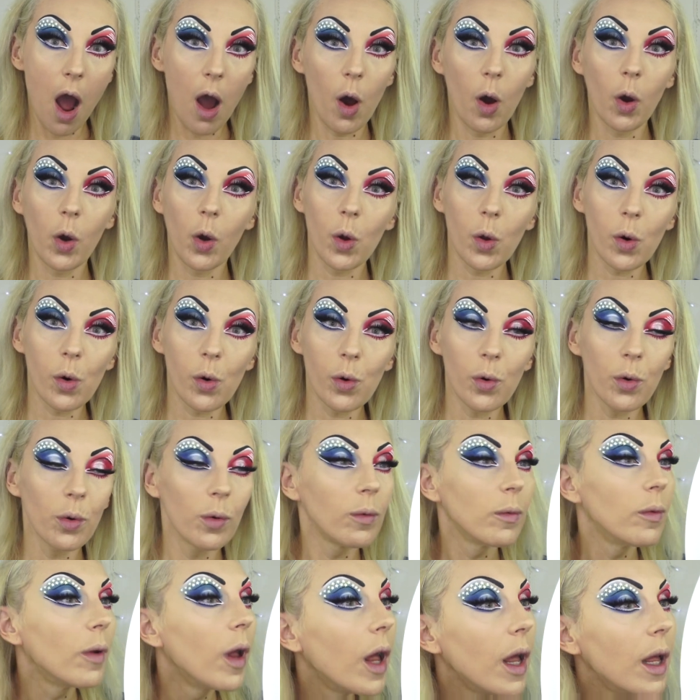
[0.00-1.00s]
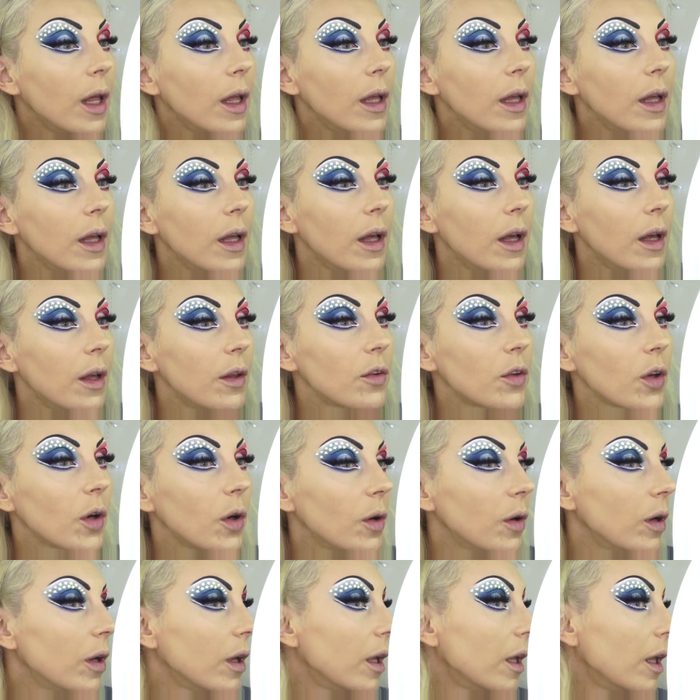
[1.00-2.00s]
Okay.
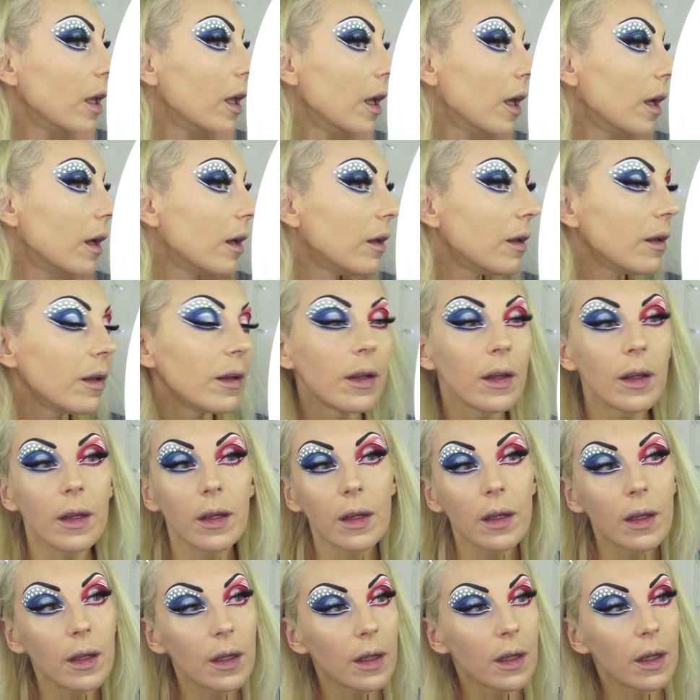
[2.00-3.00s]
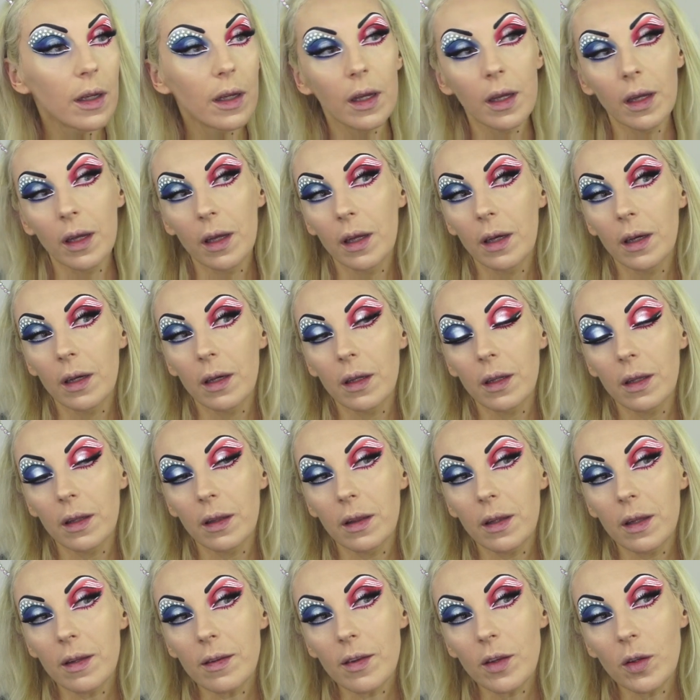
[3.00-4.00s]
So yeah,
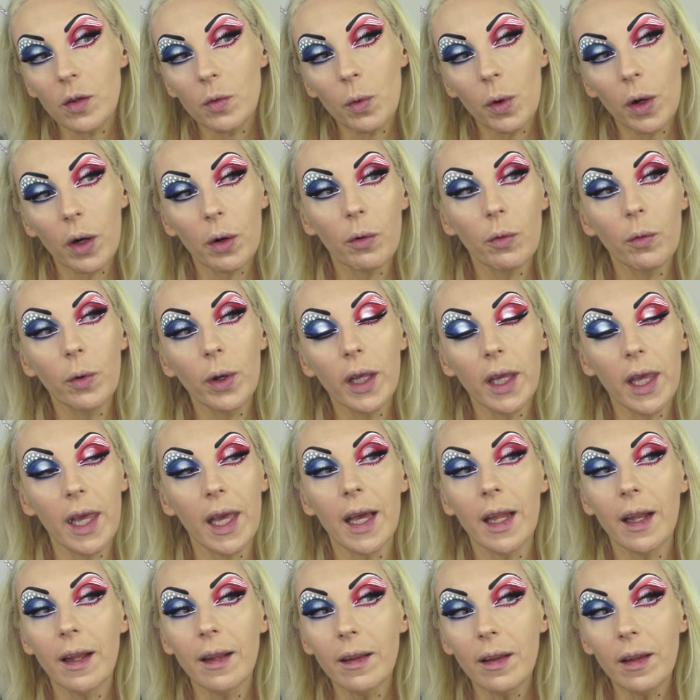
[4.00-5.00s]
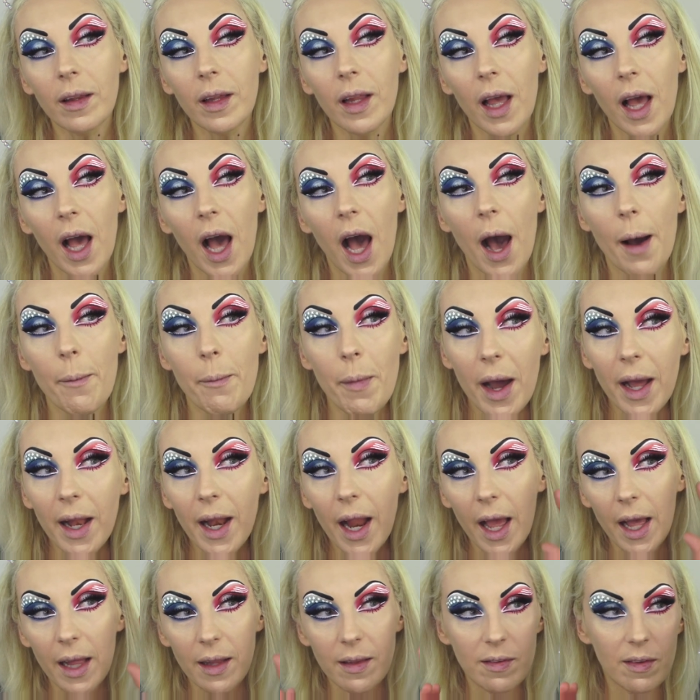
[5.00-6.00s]
this is where we're getting. I might
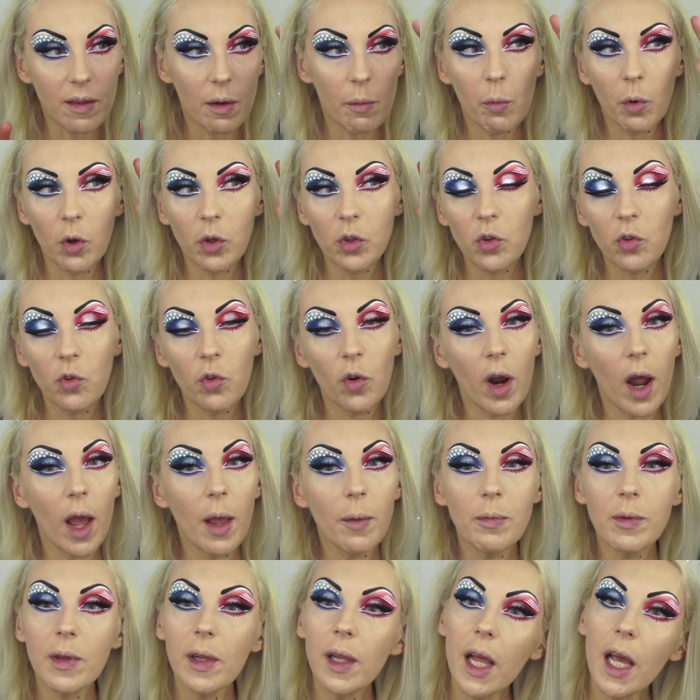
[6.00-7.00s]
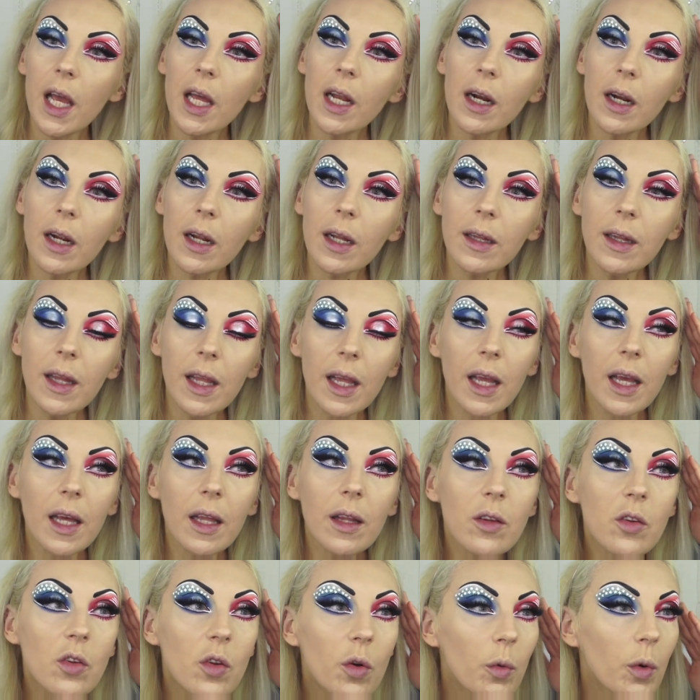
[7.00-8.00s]
add some more stripes later at the
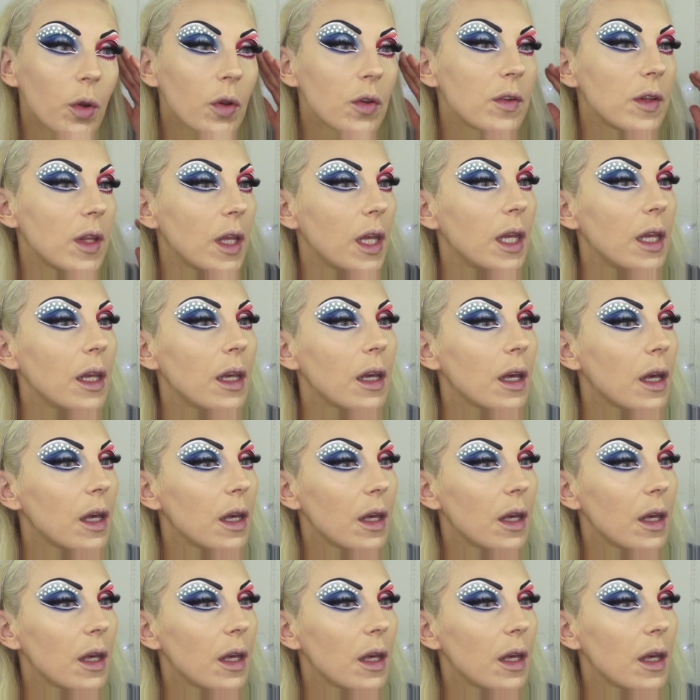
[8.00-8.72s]
end, so we'll see.